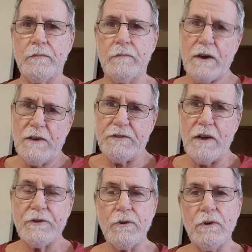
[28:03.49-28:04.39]
Because
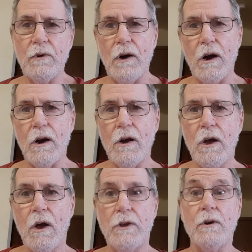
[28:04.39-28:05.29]
that's who you are.
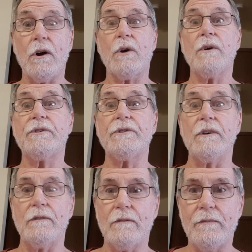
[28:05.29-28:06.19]
You're a
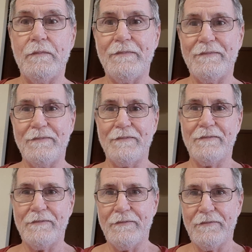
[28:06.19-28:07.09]
Christian.
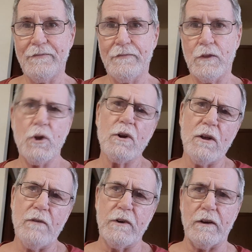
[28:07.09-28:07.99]
You're
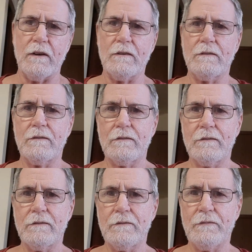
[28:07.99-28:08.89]
loving.
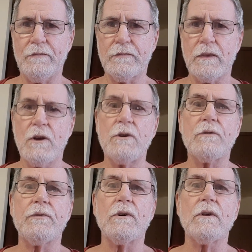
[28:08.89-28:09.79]
You're
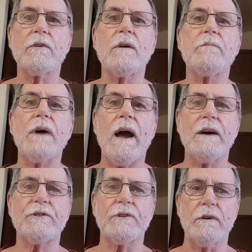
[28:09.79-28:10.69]
full of
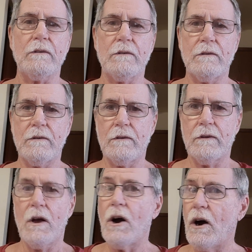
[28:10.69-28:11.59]
compassion,
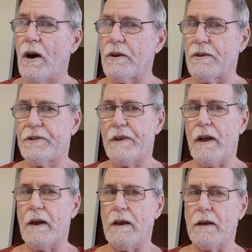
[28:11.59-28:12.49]

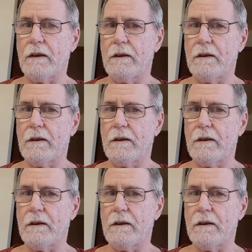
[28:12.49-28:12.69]
understanding.